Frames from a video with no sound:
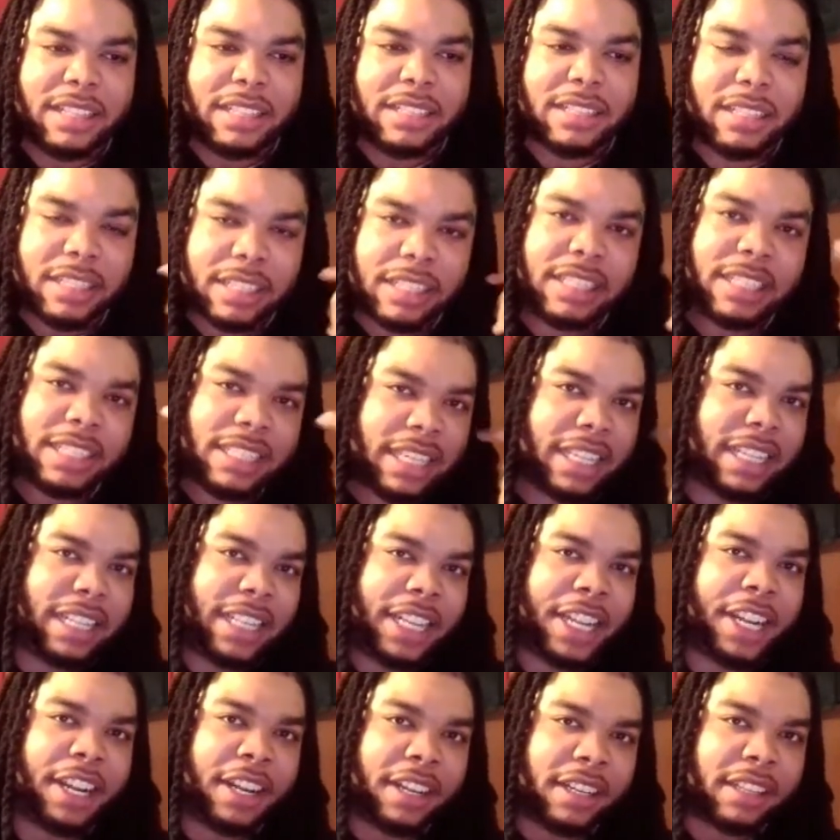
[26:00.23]
to sit
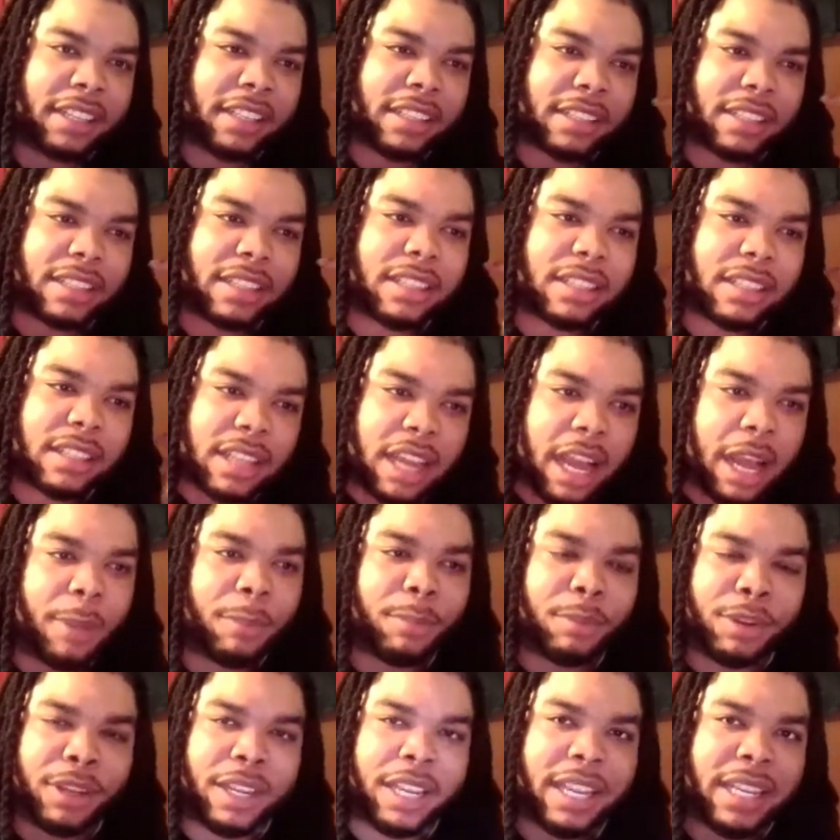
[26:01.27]
there and
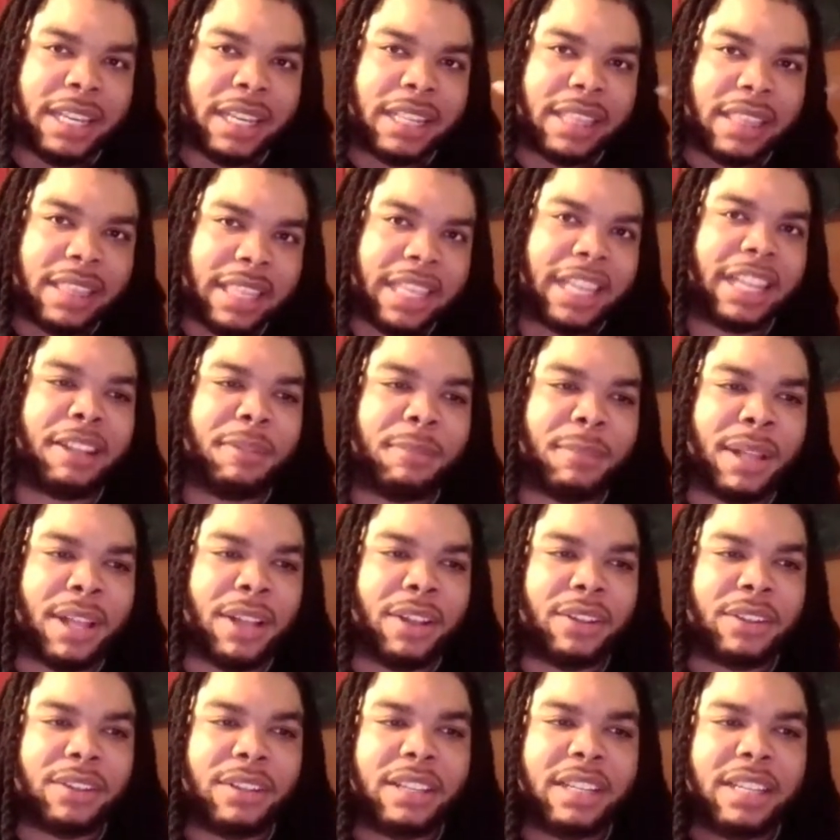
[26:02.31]
comprehend and think
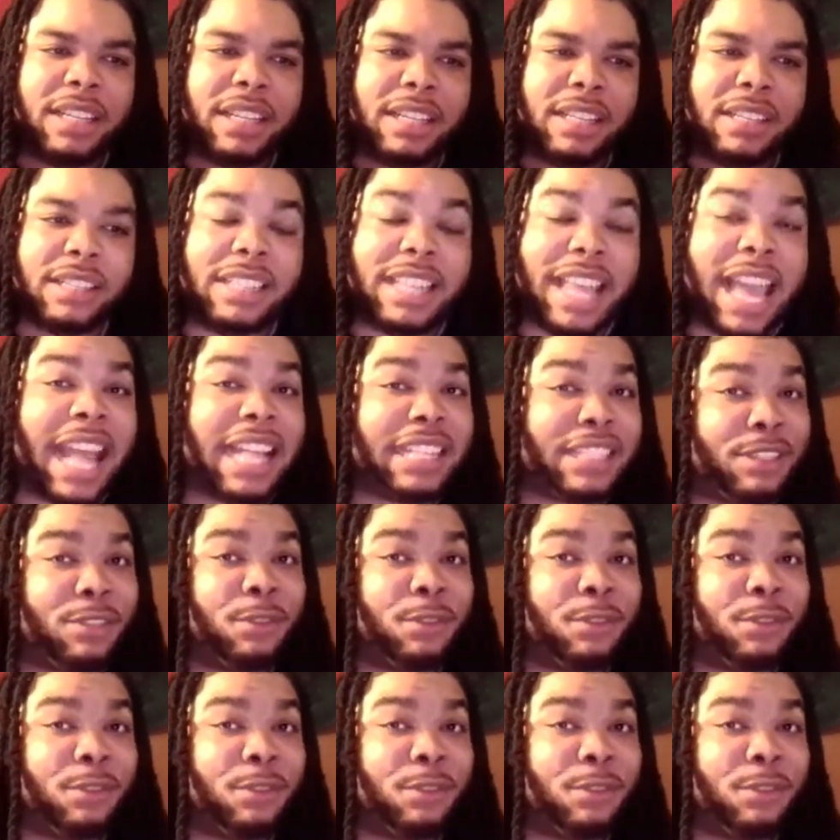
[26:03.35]
about. That's